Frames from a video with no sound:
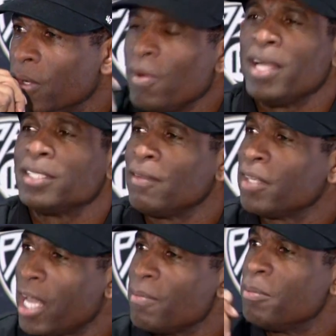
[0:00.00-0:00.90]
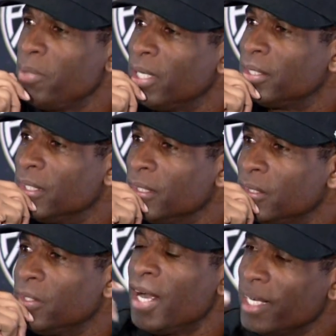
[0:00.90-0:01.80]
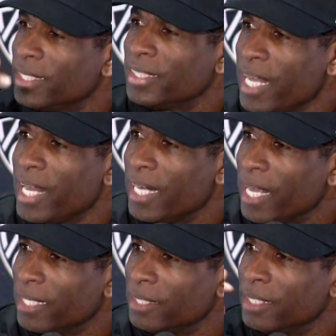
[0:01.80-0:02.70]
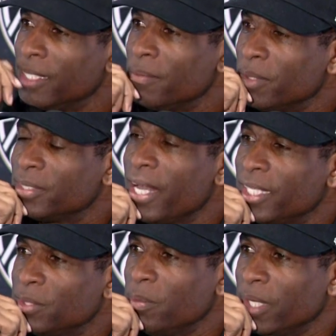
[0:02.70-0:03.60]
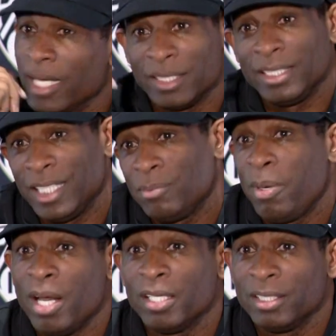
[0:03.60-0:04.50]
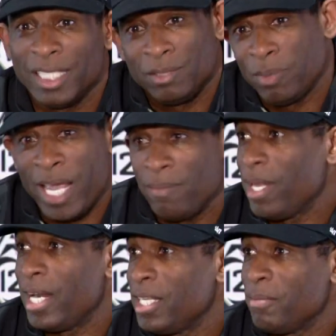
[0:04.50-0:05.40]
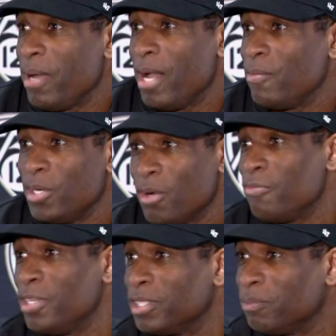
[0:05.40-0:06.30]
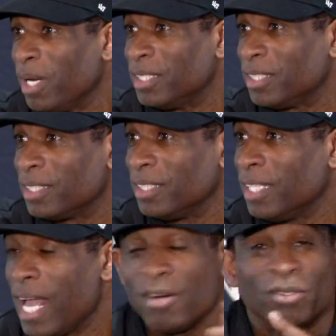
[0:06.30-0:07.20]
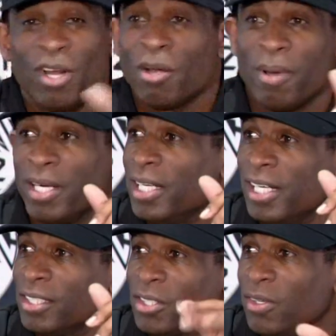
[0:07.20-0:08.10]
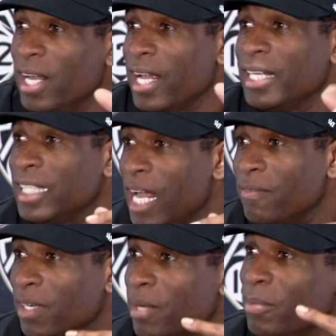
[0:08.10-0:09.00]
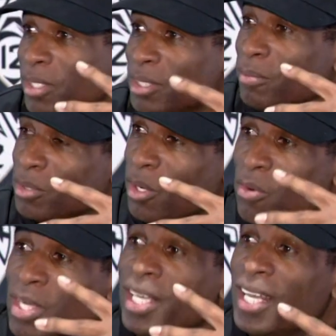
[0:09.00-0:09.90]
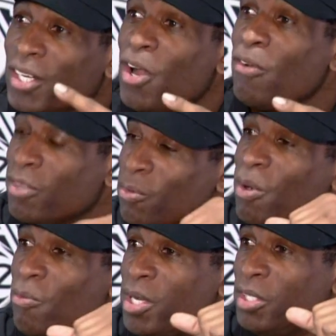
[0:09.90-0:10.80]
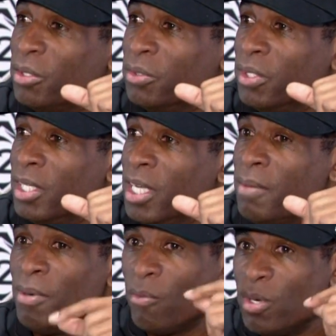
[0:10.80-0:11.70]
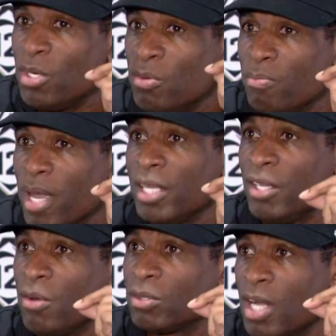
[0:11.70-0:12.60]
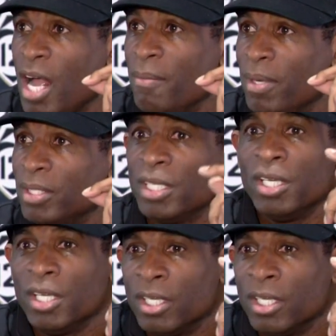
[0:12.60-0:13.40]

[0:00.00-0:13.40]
Who else have the capability to understand that besides me? I say, just ponder. Just keep that in your mind when you go visit places. I don't talk about any other school. I ain't got time for that because I'm so engulfed in what we do. But when you make those comments,